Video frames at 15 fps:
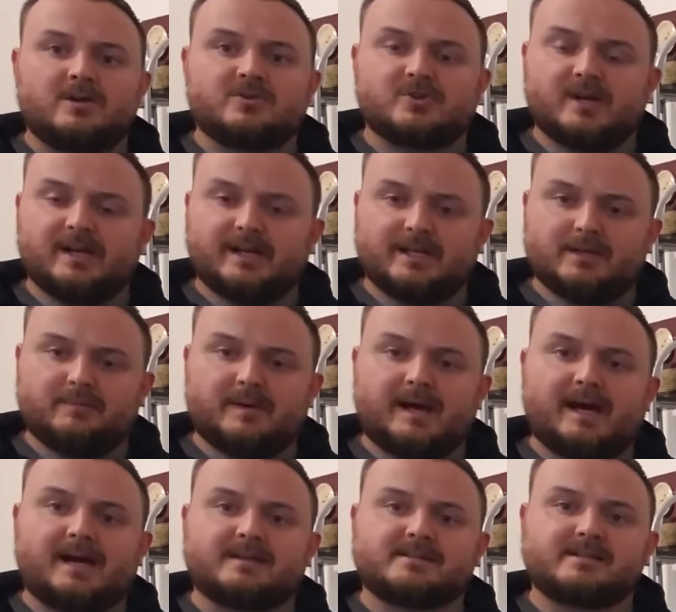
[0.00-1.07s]
training in the
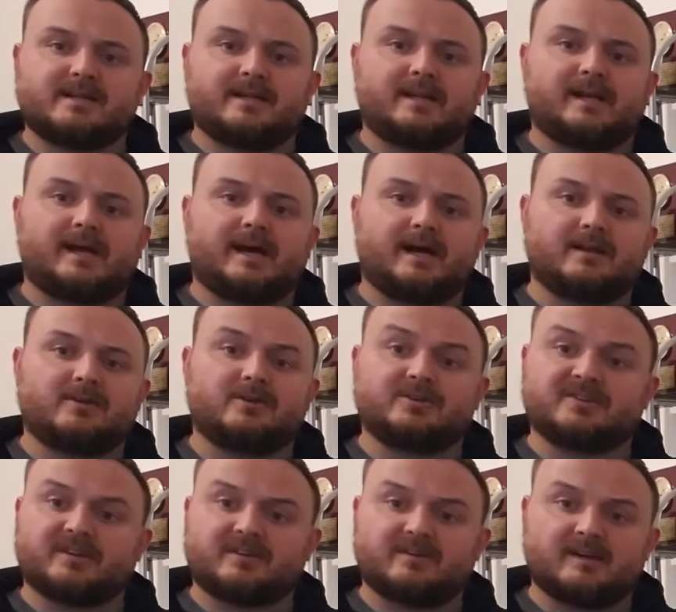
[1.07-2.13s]
past and had
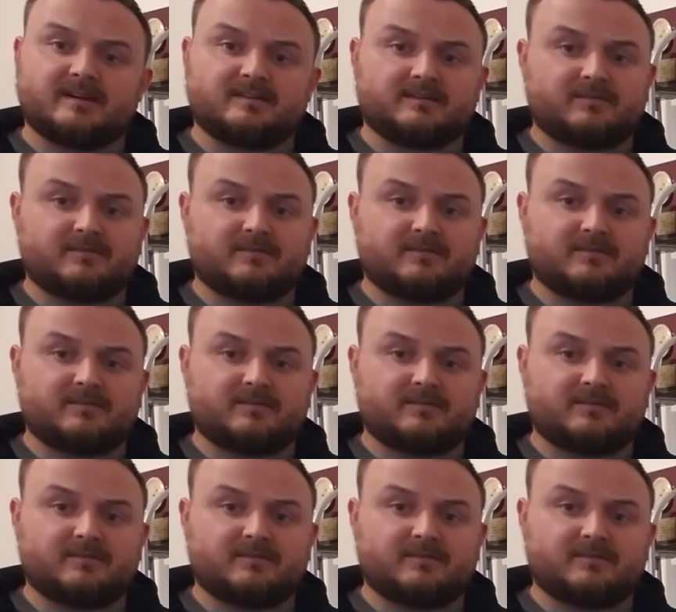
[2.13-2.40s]
good success.